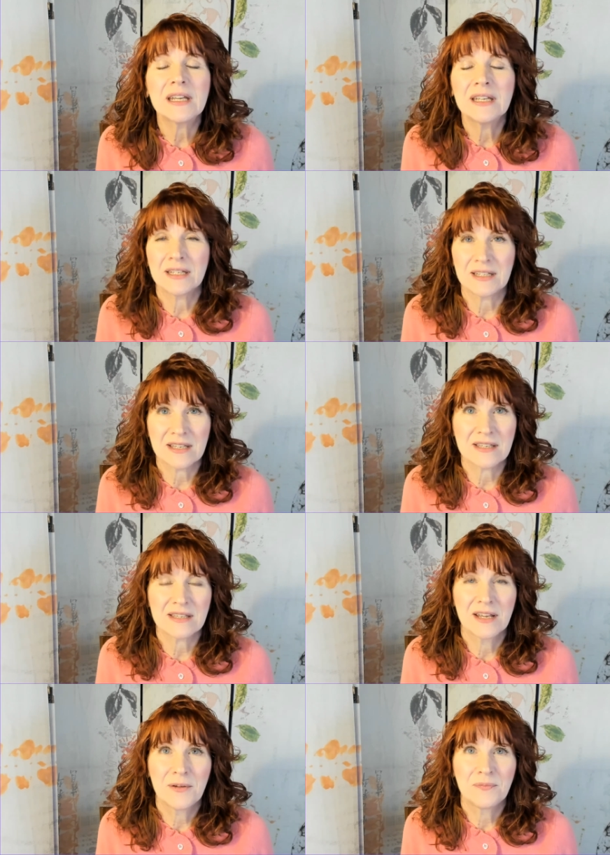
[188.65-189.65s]

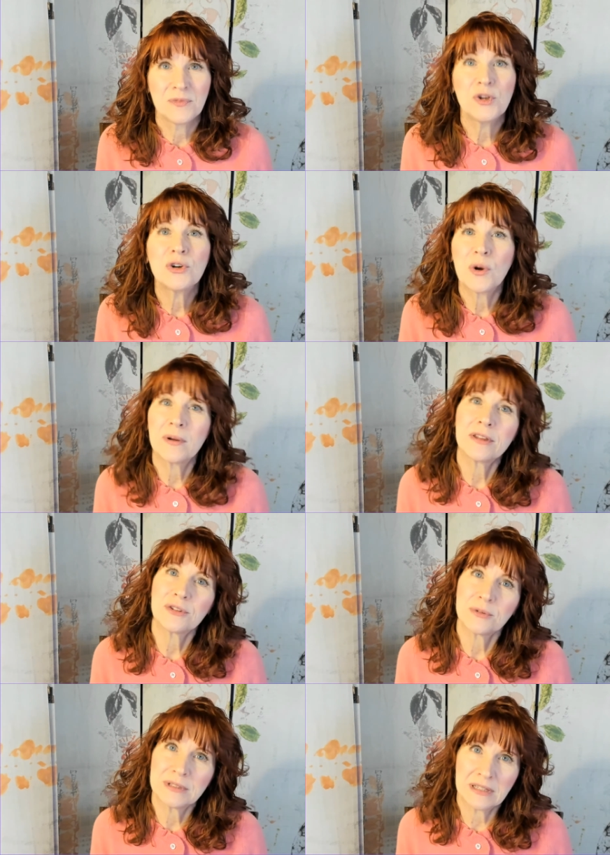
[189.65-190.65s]
is you're going
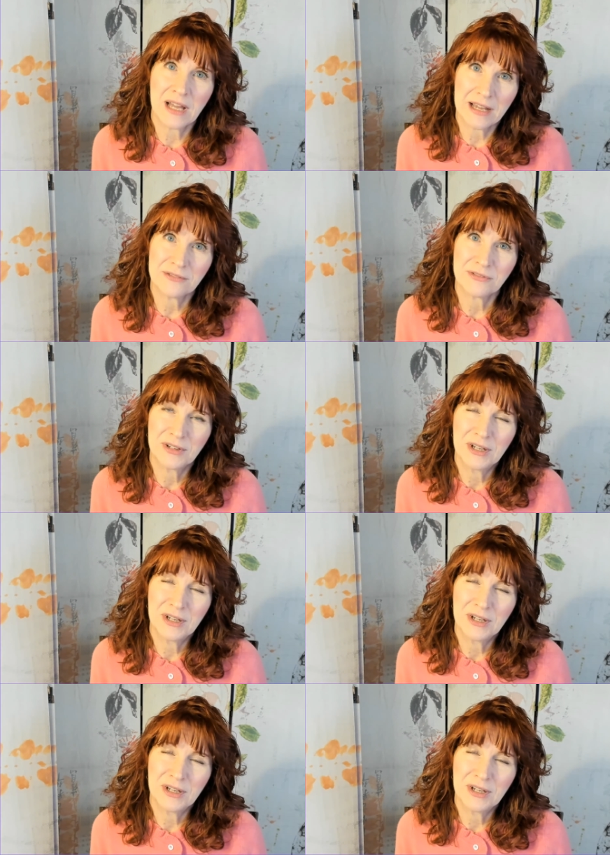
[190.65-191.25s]
through in life,